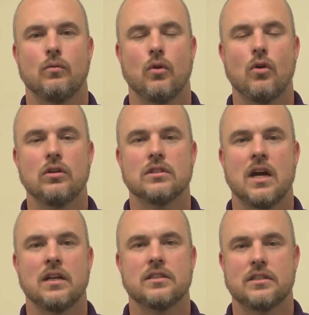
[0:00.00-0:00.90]
rolls
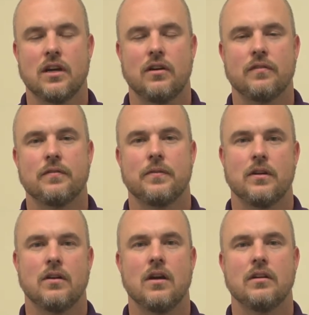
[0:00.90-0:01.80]
on itself.
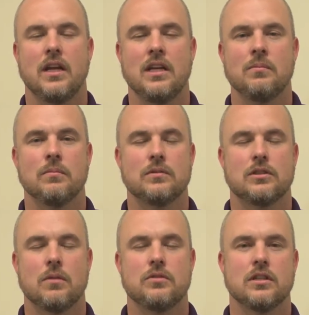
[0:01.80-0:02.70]
There aren't any
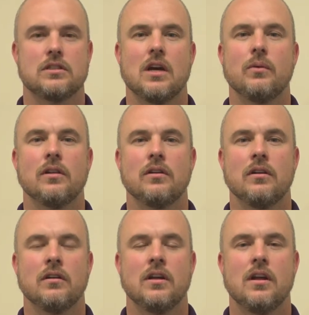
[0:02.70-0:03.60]
subjects that we
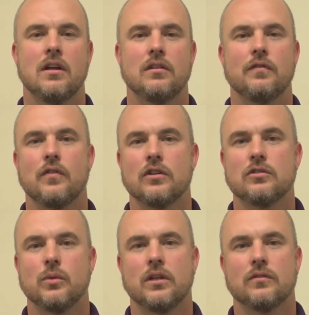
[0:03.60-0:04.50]
learn the
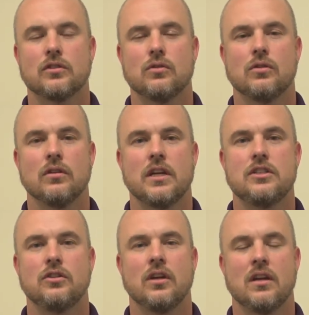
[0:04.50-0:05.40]
first week of school
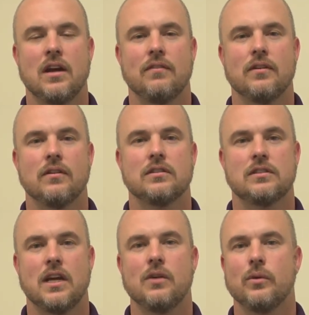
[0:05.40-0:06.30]
that you can ever
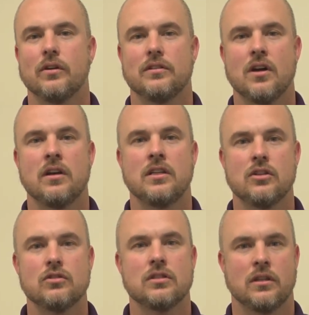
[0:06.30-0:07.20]
say we're done
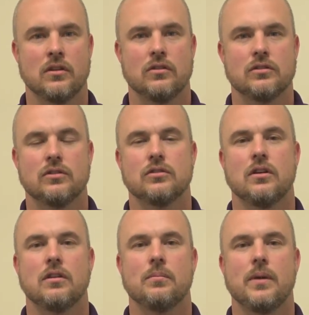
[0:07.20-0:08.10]
using those. Those
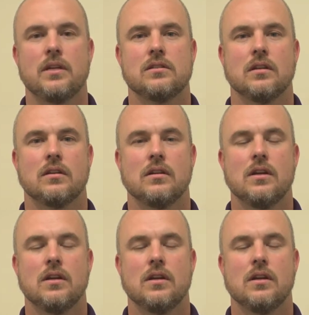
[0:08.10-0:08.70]
are the basic